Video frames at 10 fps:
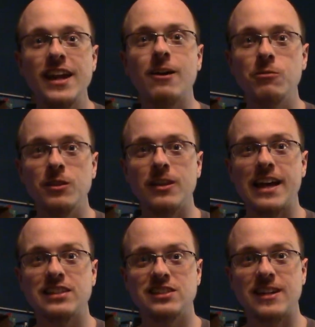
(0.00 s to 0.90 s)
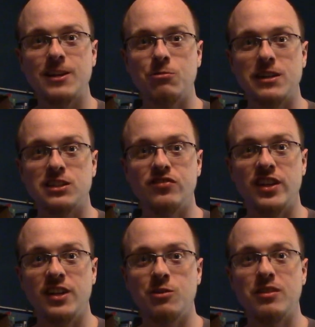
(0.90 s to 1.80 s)
how in the last Side-Quest
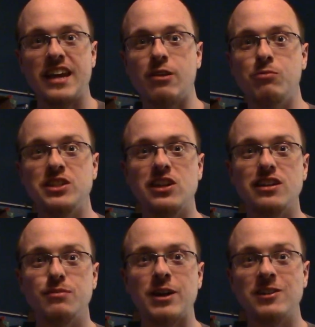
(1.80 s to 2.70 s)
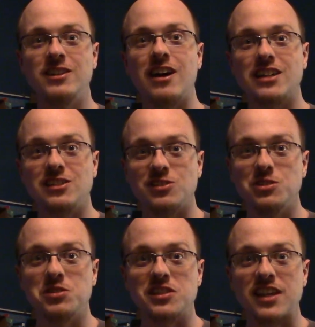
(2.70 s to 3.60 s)
video that we talked about Noctis
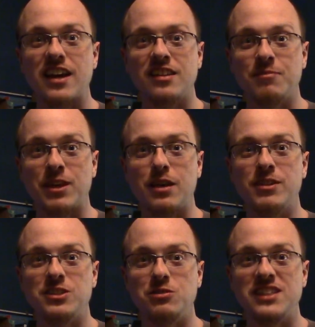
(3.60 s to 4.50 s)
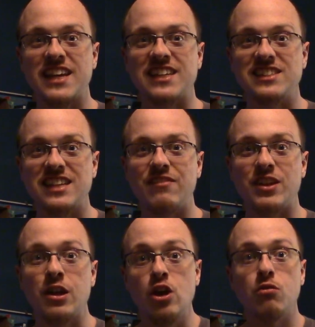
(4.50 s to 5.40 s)
Lucis Kylum coming to Tekken
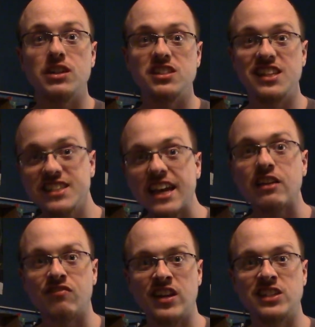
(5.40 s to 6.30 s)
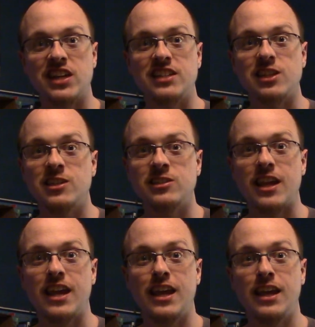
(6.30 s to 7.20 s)
7, which the Tekken franchise is
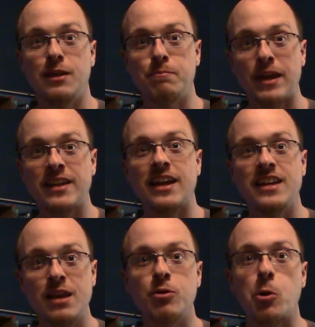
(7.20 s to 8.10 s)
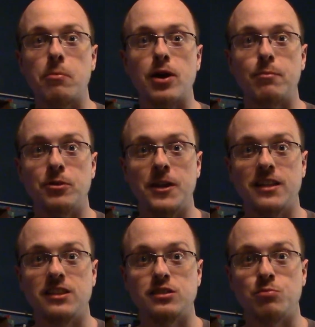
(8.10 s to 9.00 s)
a Bandai Namco property
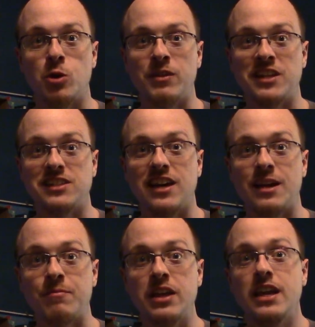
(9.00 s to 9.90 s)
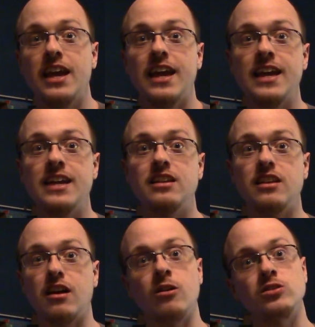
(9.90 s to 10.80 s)
at this moment in time.
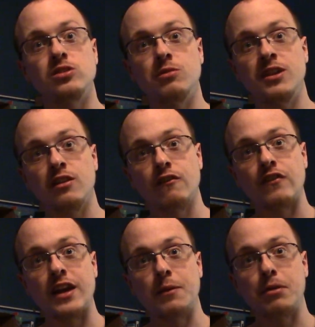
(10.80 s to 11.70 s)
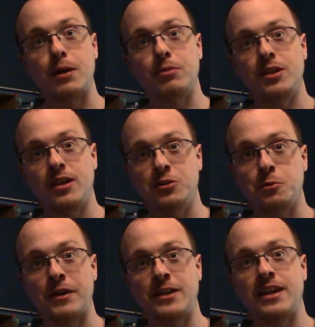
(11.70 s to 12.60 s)
And also another fighting property
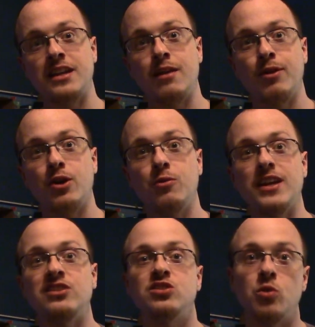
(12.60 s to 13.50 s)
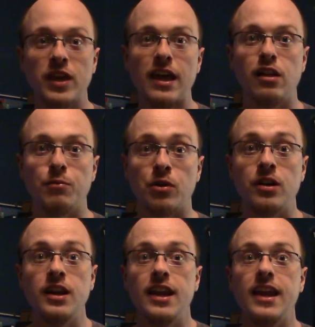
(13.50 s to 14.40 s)
under Bandai Namco is Soul Calibur.
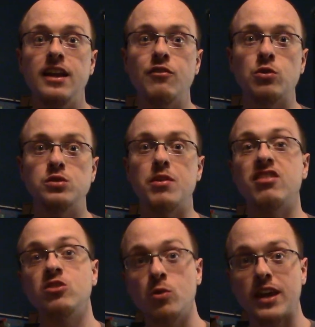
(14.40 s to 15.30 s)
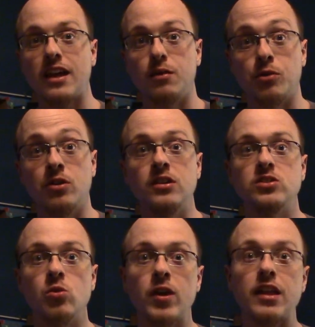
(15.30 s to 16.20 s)
And of course with Soul
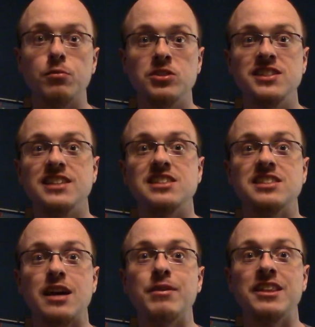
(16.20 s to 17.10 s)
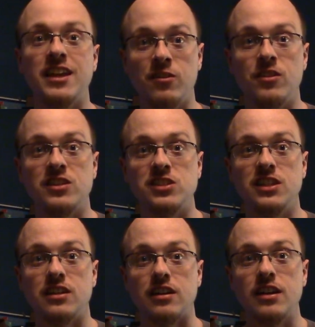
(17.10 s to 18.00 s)
Calibur VI is coming later this
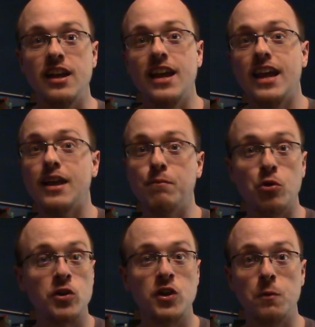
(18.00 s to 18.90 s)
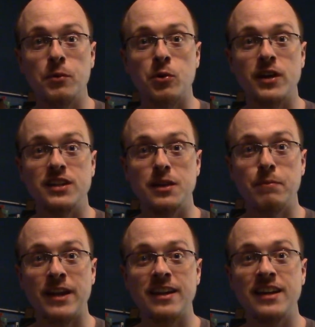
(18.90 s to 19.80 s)
year. And boy oh boy, did
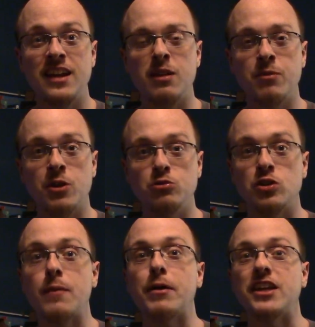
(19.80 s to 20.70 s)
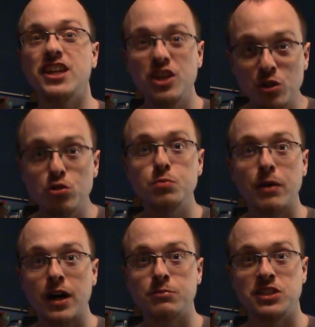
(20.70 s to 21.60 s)
Bandai Namco drop a huge
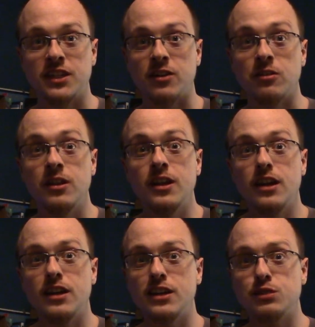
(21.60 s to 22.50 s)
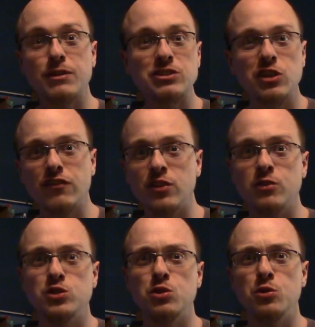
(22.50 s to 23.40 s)
bombshell, especially for
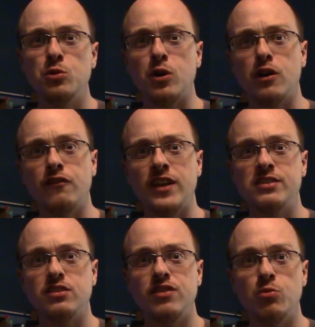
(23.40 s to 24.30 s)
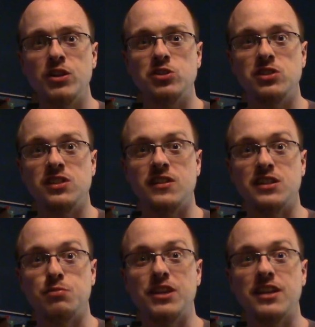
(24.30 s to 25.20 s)
those who are fans of the Witcher
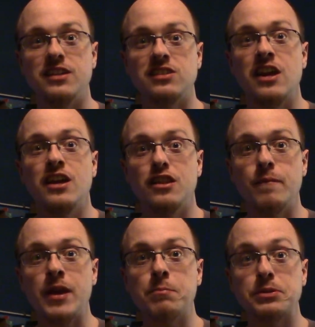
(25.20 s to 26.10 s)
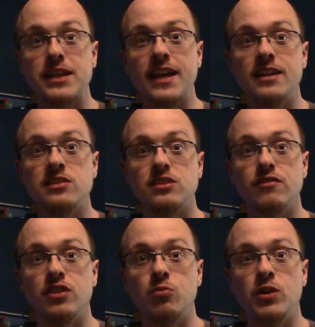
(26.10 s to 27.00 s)
series, because the main protagonist
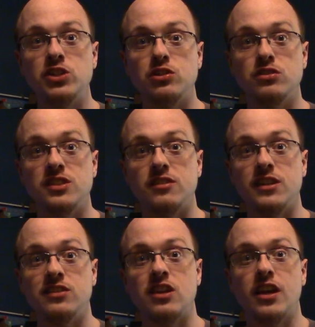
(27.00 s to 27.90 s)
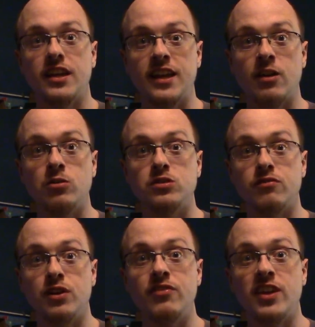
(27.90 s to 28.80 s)
of the Witcher series, Geralt of
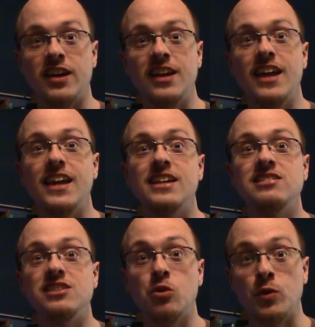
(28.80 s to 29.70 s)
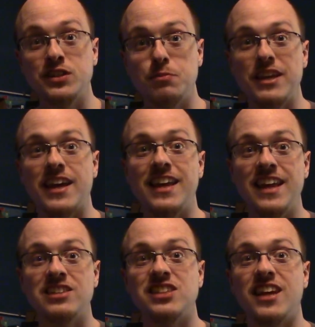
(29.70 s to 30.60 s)
Rivia, is going to be a
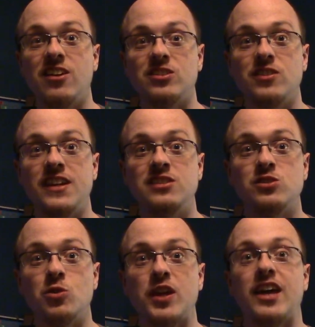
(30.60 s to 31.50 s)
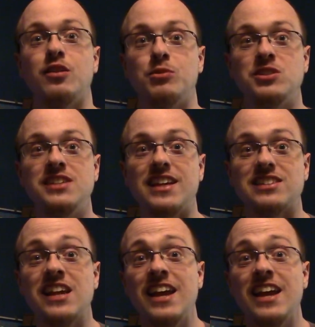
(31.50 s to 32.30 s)
guest character in Soul Calibur VI.